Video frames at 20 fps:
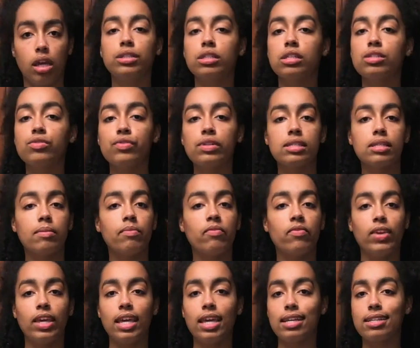Just for some
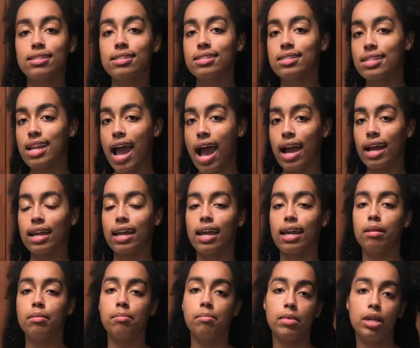vegan snack
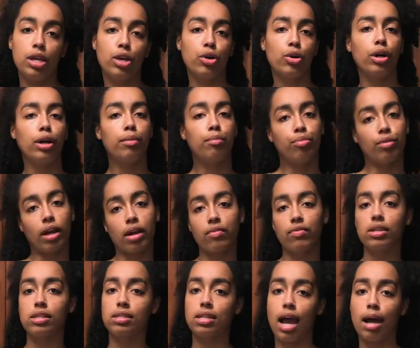and meal and
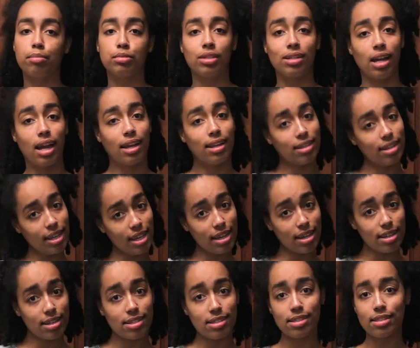breakfast option
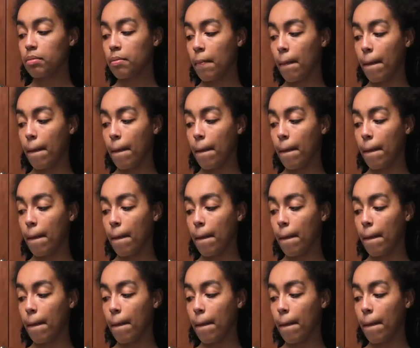ideas.